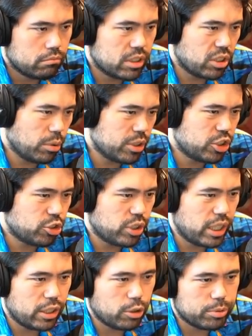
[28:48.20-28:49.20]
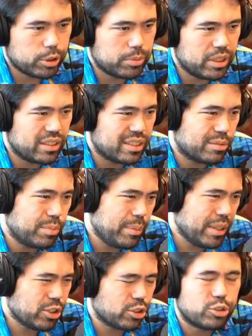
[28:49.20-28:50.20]
I'm always trading go bishop d6 maybe
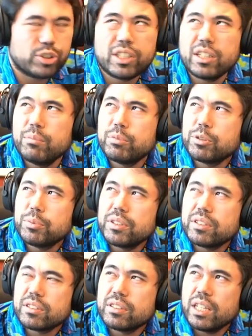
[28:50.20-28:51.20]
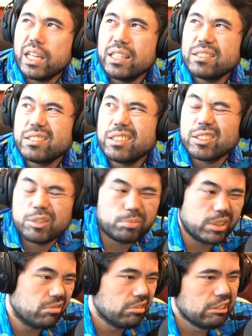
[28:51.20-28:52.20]
I should trade on bishop d6 and a6
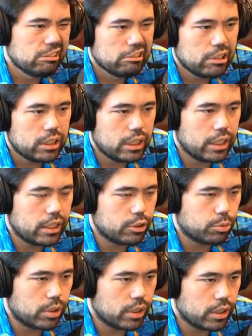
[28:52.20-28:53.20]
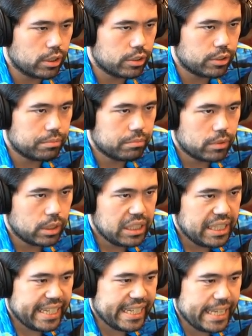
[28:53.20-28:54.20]
but eh, it is what it is
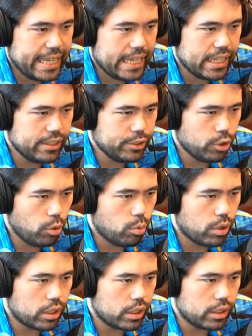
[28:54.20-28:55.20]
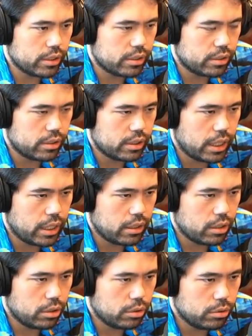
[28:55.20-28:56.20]
it is what it is as the saying
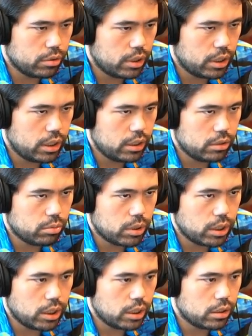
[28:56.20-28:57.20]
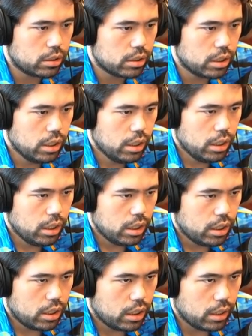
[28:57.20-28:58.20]
goes it is what it is
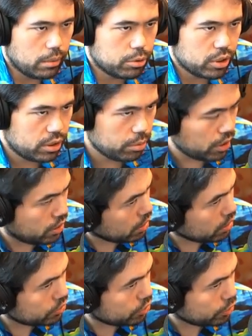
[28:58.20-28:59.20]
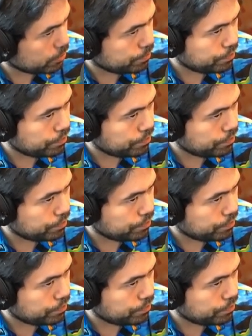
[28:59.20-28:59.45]
um so let's see what he does here